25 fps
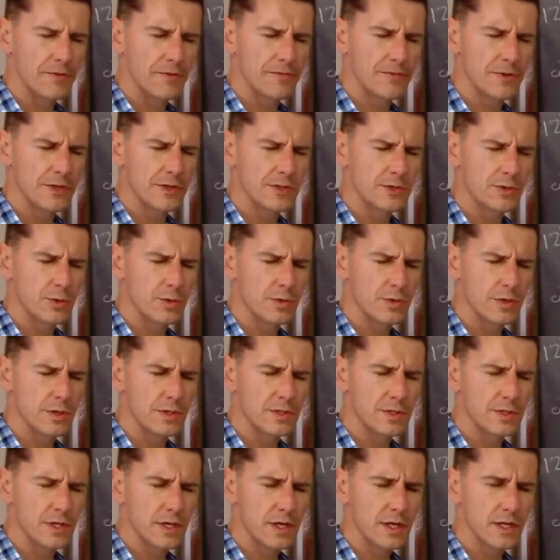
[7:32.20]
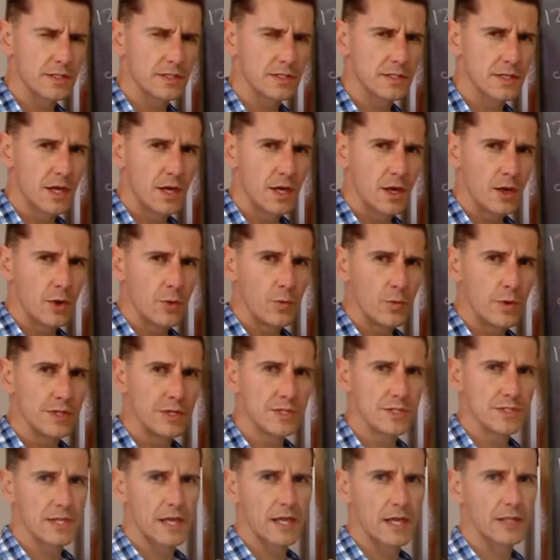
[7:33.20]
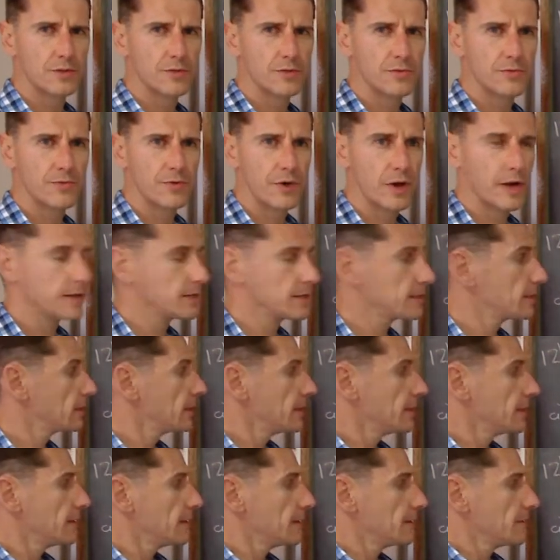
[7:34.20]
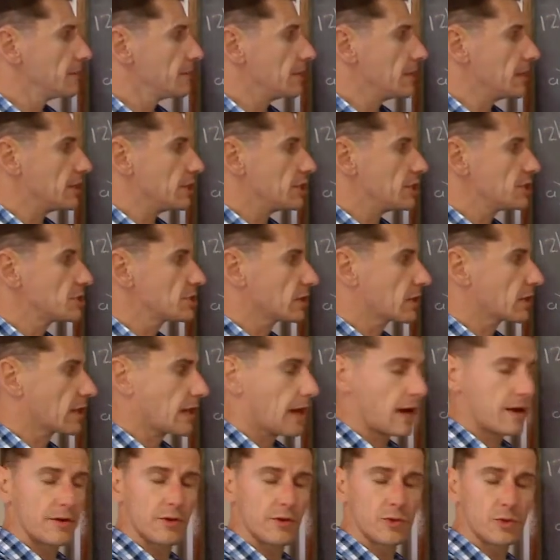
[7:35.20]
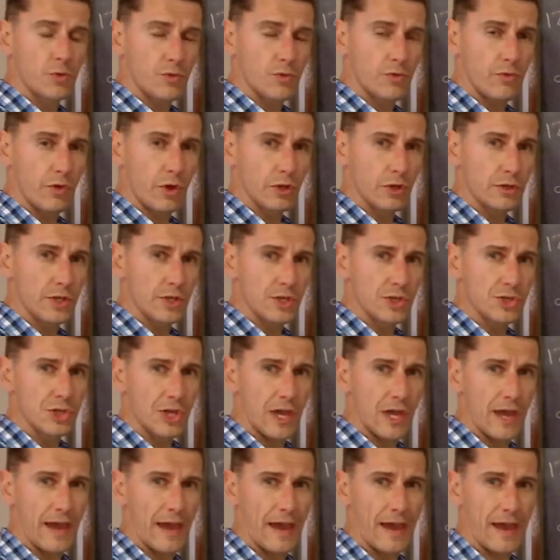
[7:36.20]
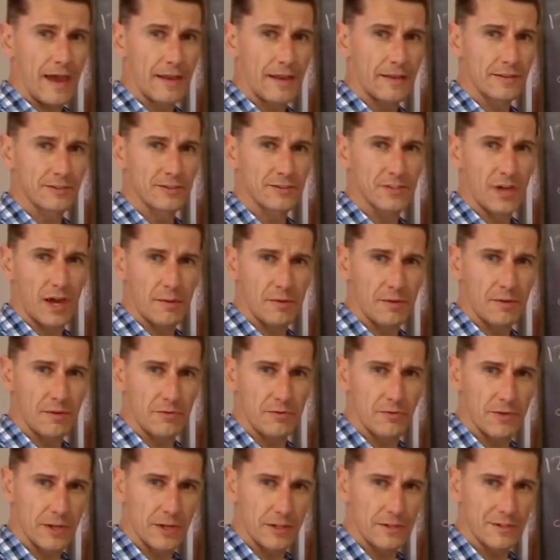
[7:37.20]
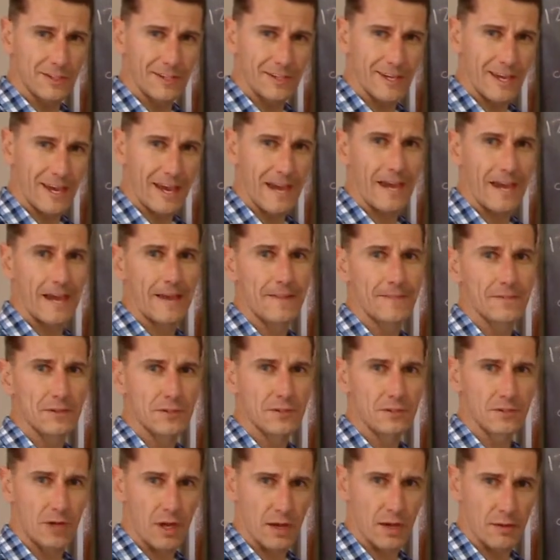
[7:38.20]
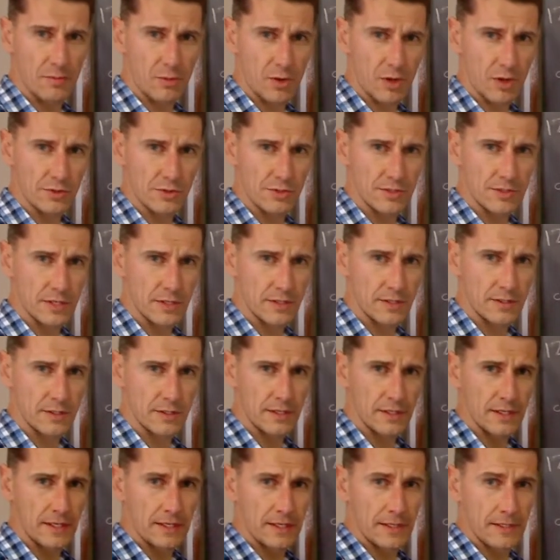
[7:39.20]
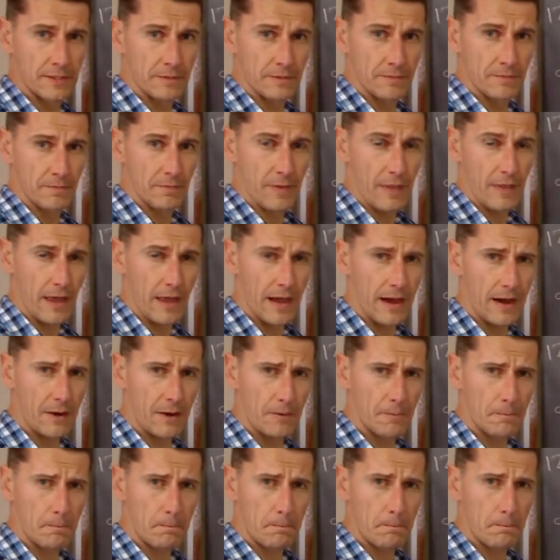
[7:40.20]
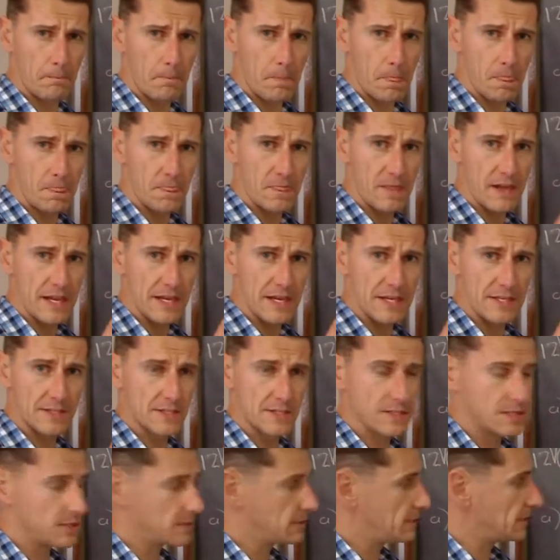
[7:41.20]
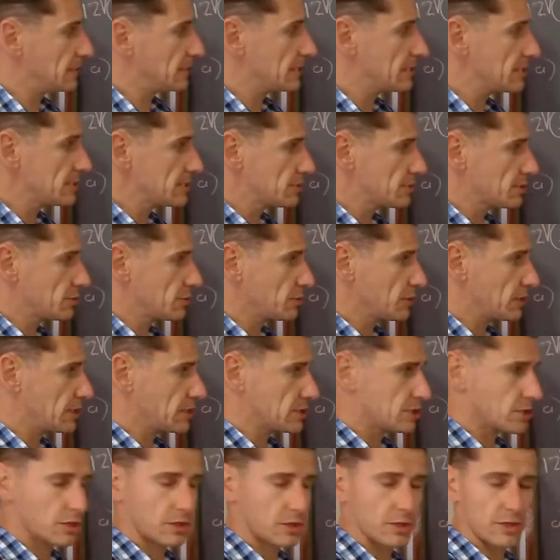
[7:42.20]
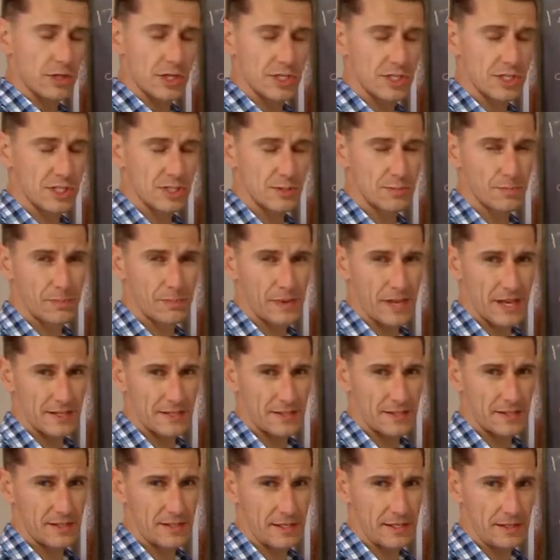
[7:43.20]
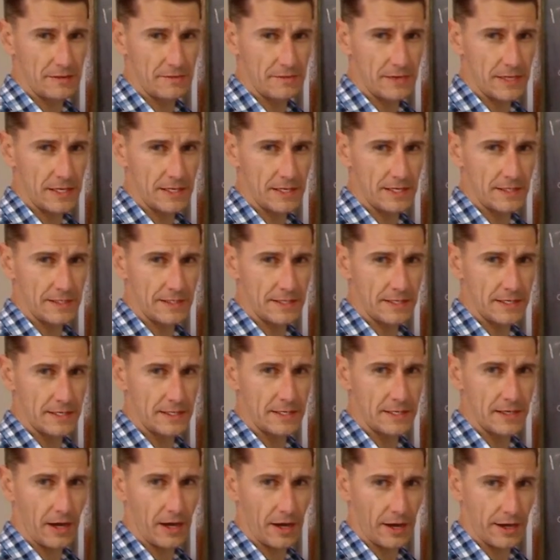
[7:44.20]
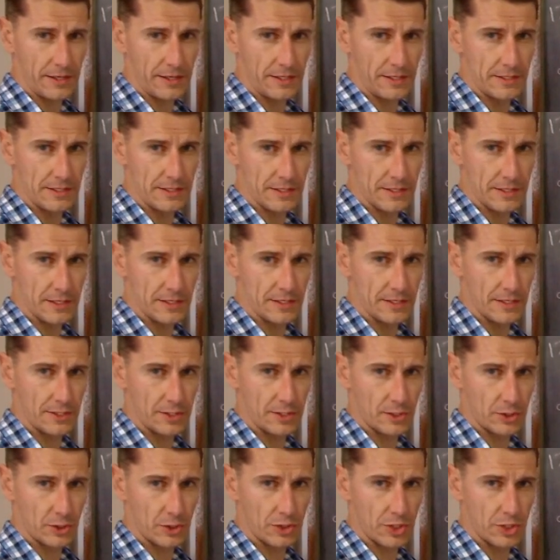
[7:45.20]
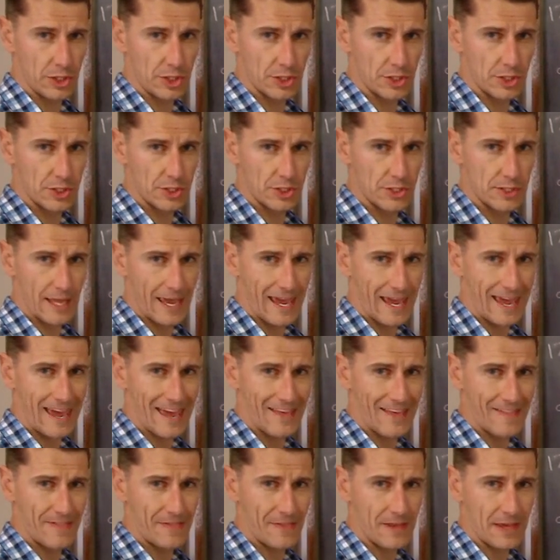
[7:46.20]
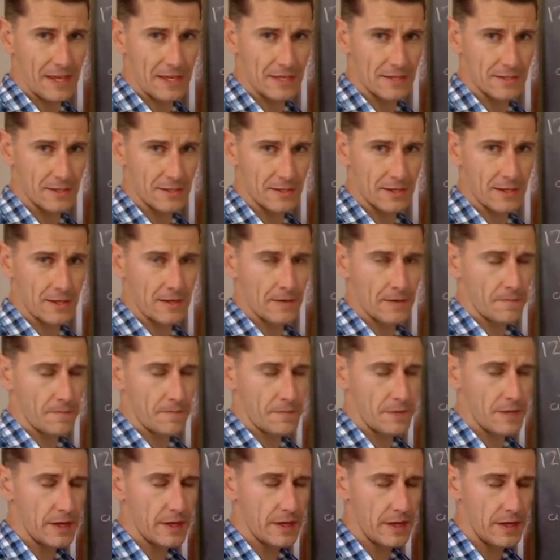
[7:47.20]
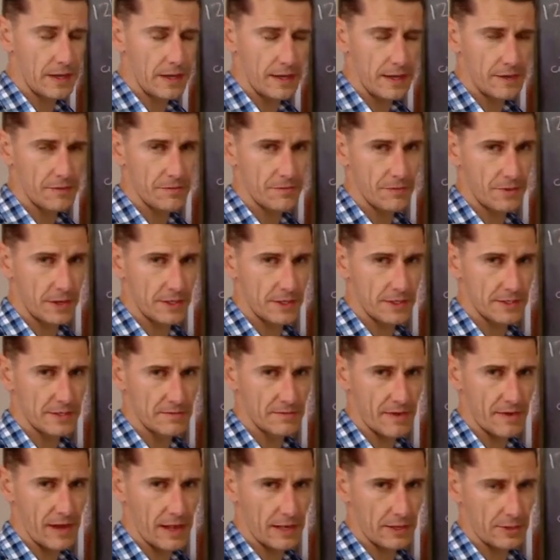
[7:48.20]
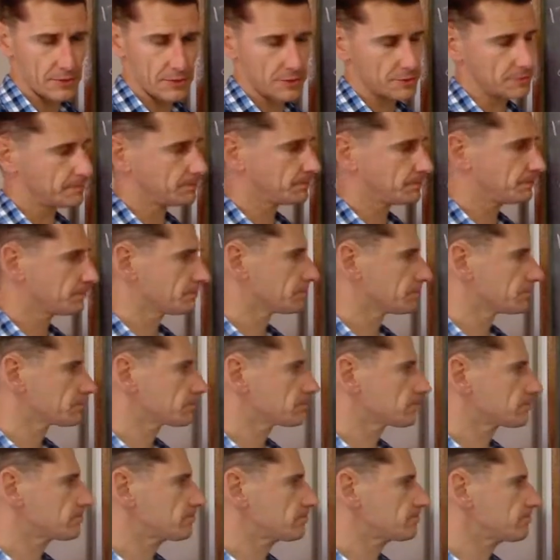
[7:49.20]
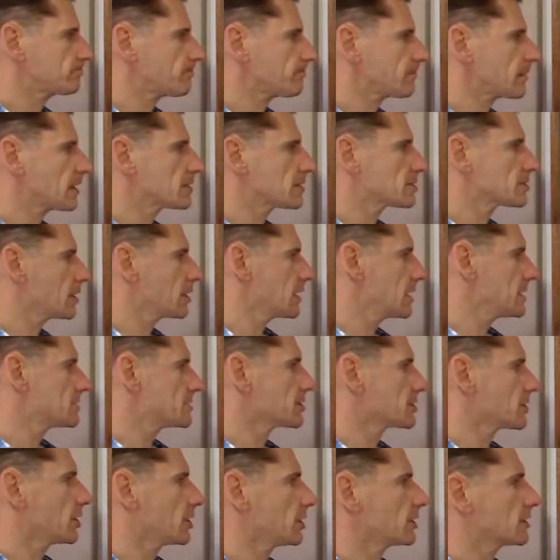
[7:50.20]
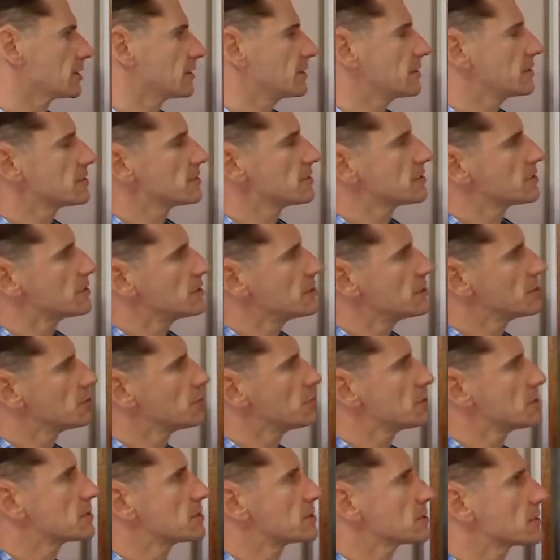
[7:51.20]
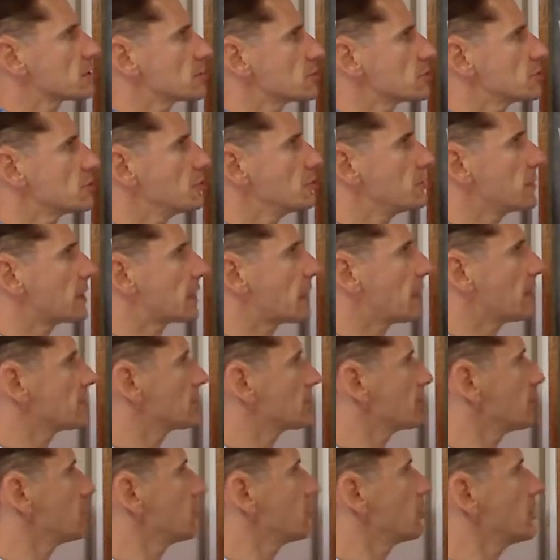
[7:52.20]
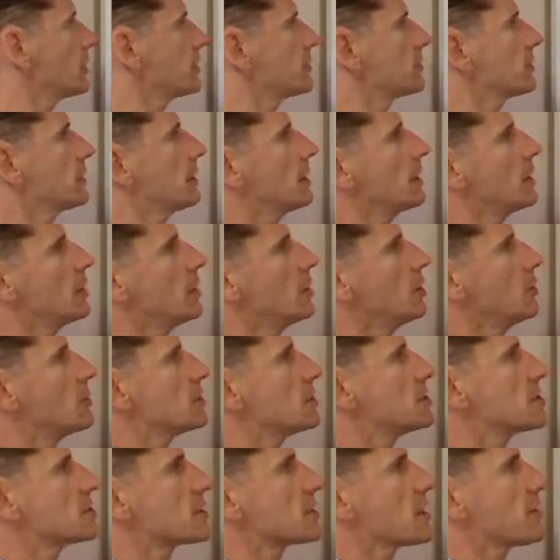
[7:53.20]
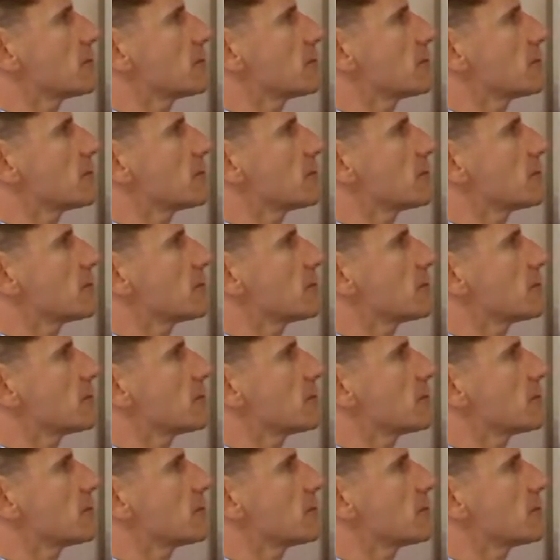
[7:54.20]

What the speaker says: first order circuits, we just had to find the initial current or voltage and time infinity and the time constant. Now, there's these 2 initial conditions plus the dVdt, the IDT initial conditions, and there's the infinity values. So let's start. This we should be comfortable with. We just